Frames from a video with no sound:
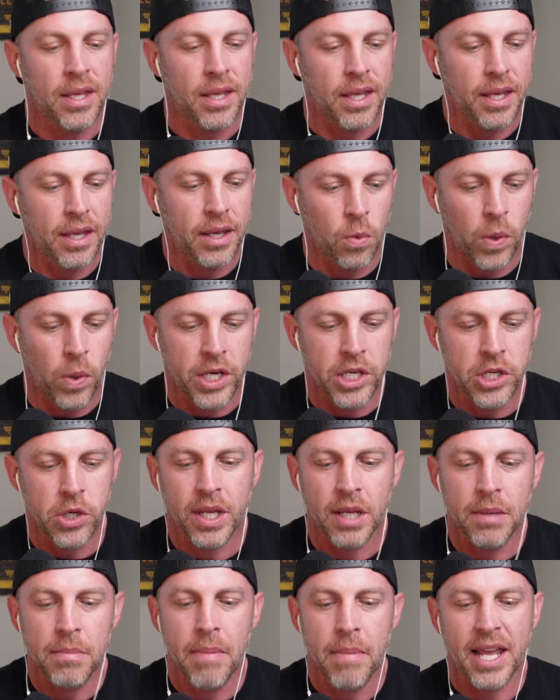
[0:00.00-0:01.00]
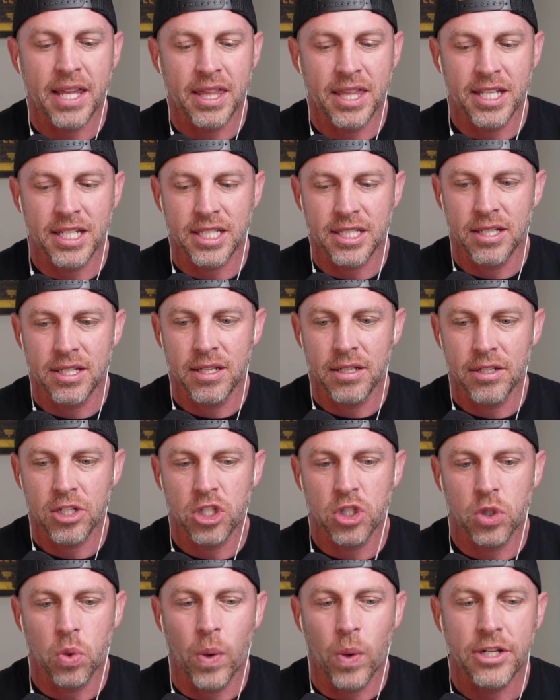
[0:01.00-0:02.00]
When you can make this
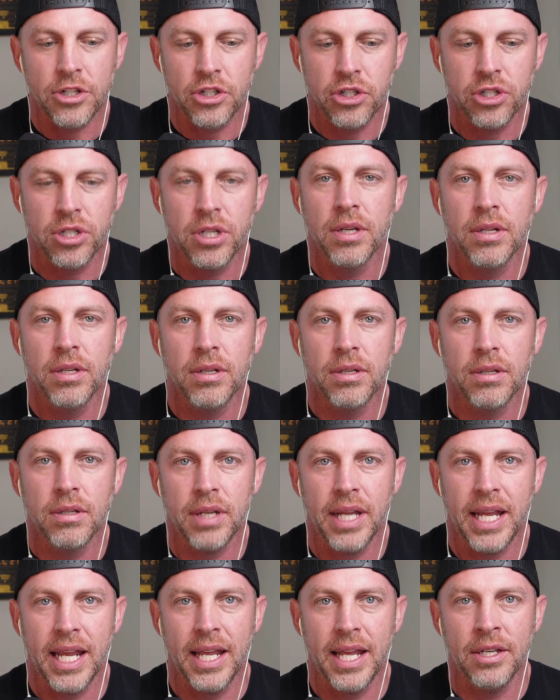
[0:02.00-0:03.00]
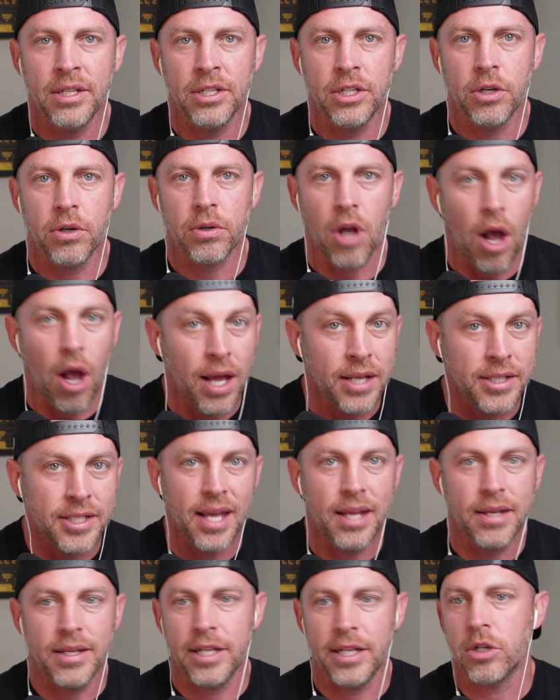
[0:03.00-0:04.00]
switch in your
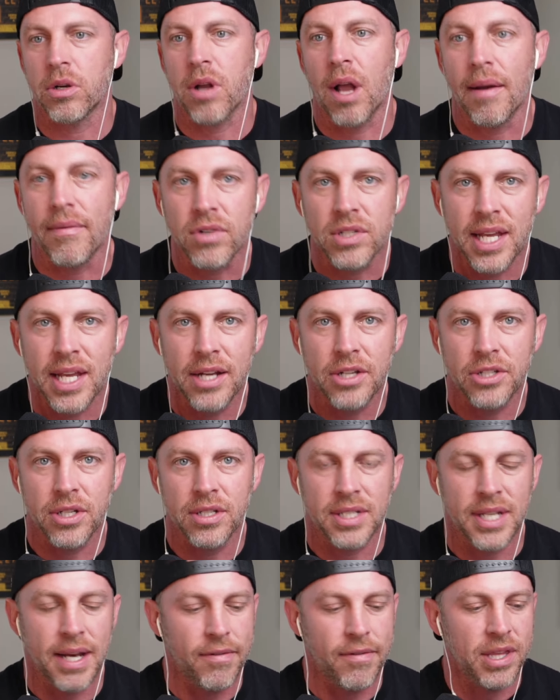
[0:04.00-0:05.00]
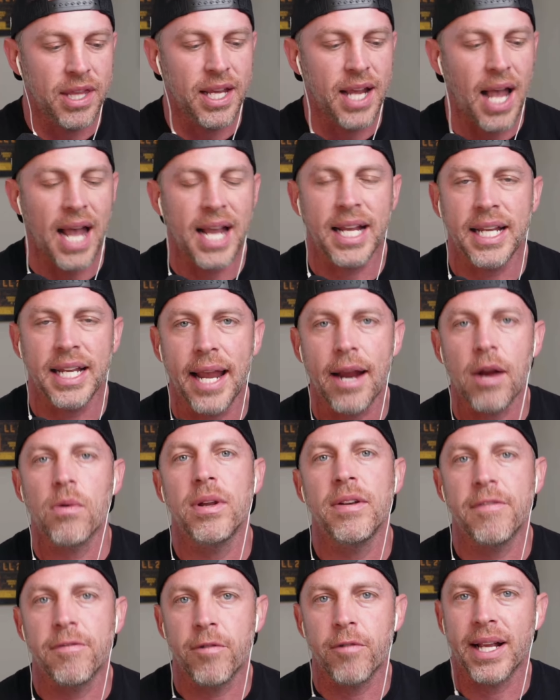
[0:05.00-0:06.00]
content, in your conversations, and everything, I
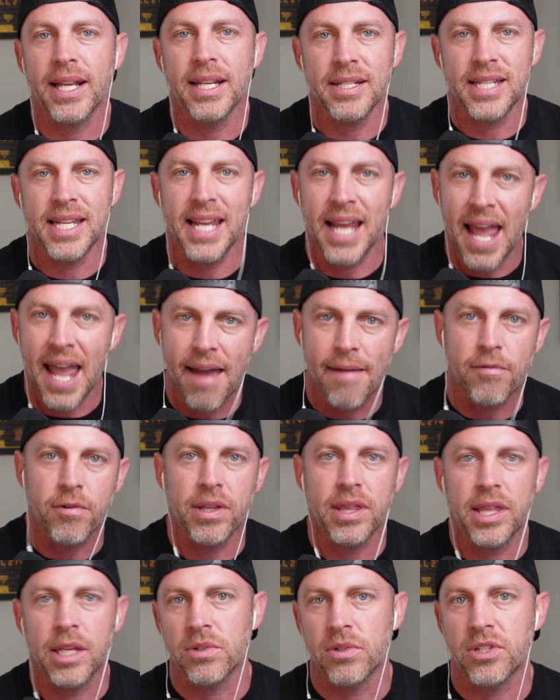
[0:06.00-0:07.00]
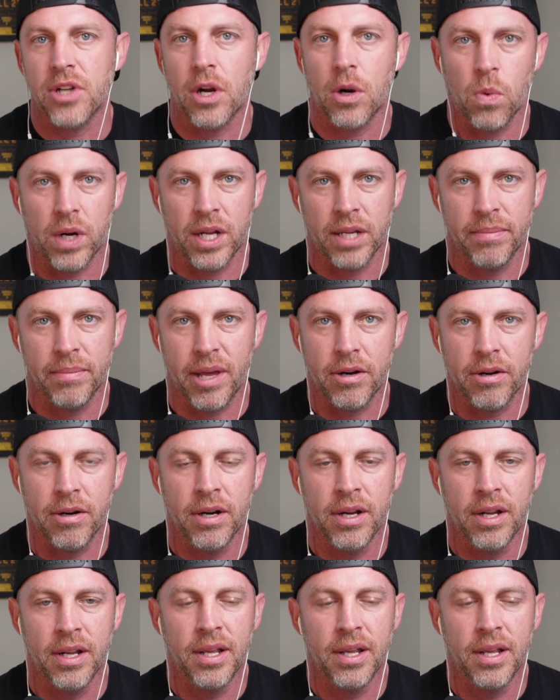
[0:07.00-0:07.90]
guarantee frickin' everything will start working better.